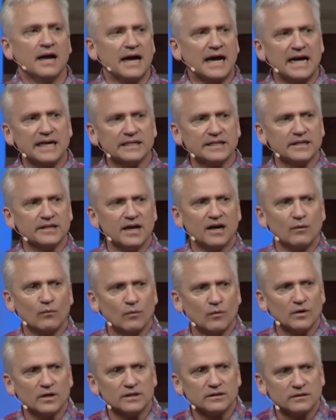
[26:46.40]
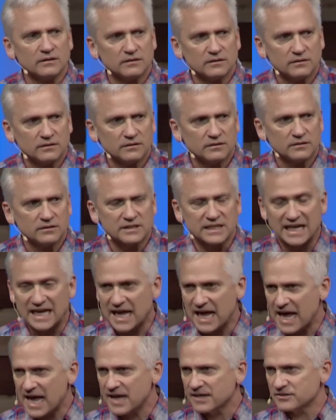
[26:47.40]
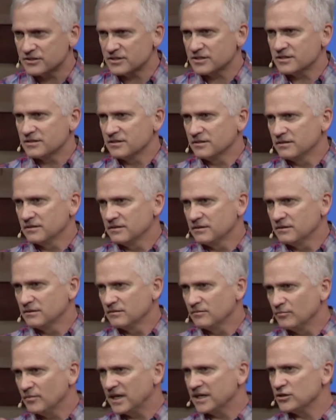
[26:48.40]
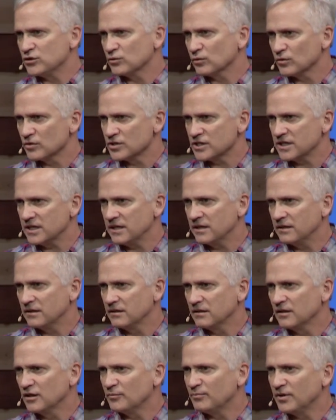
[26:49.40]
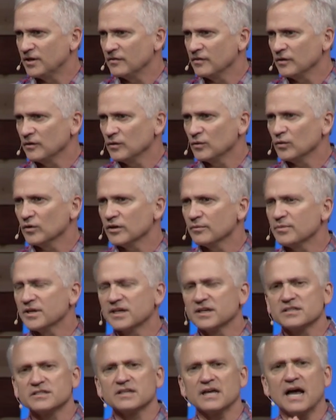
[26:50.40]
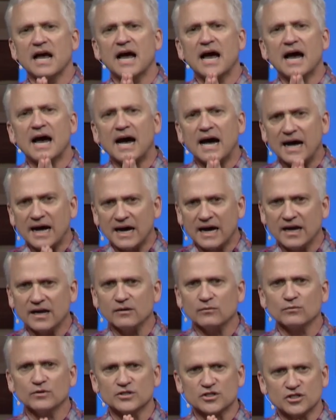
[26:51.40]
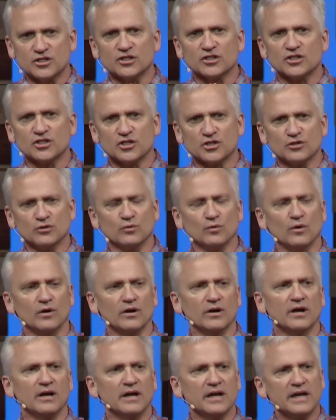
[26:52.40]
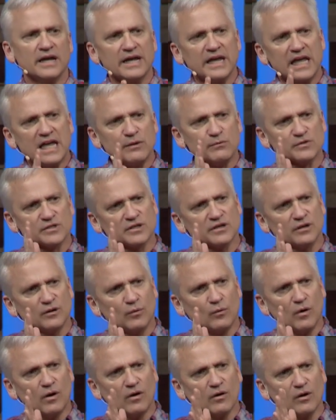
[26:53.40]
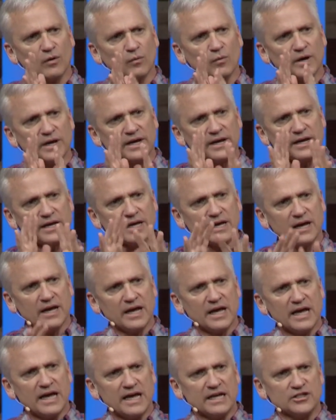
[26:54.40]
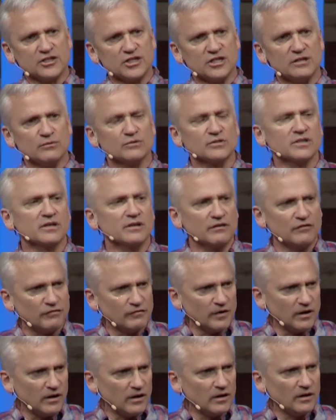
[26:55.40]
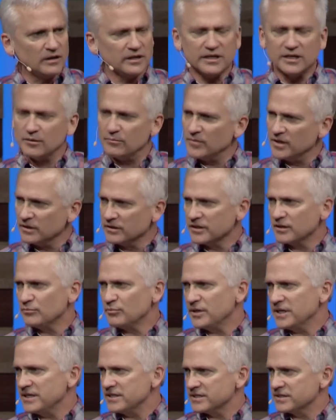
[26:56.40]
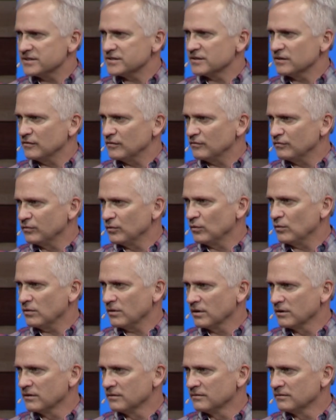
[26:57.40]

I did not want to cast my Georgie upon the Lord because I was just sure he was going to walk away and she was going to fall in a million pieces on the floor.